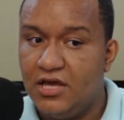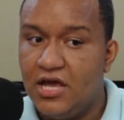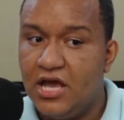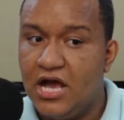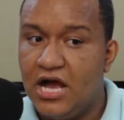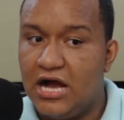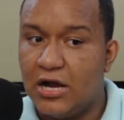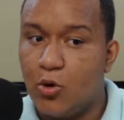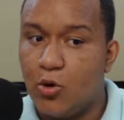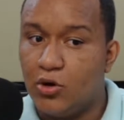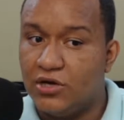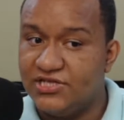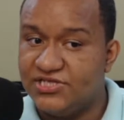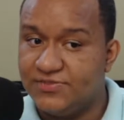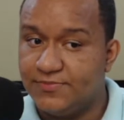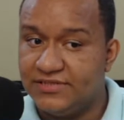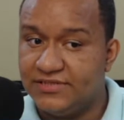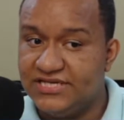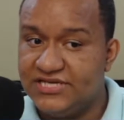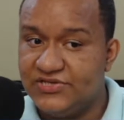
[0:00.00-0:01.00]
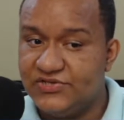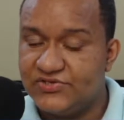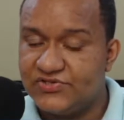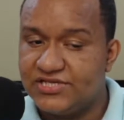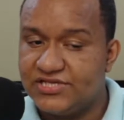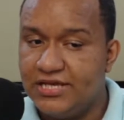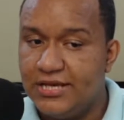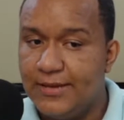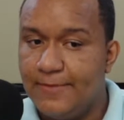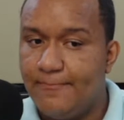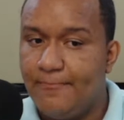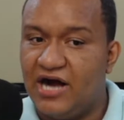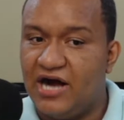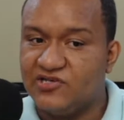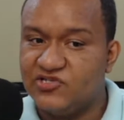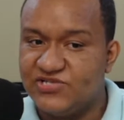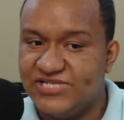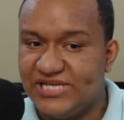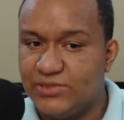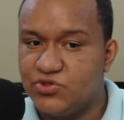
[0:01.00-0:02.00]
According to police,
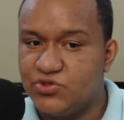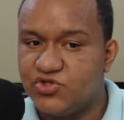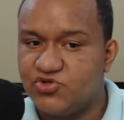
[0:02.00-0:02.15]
Patridine was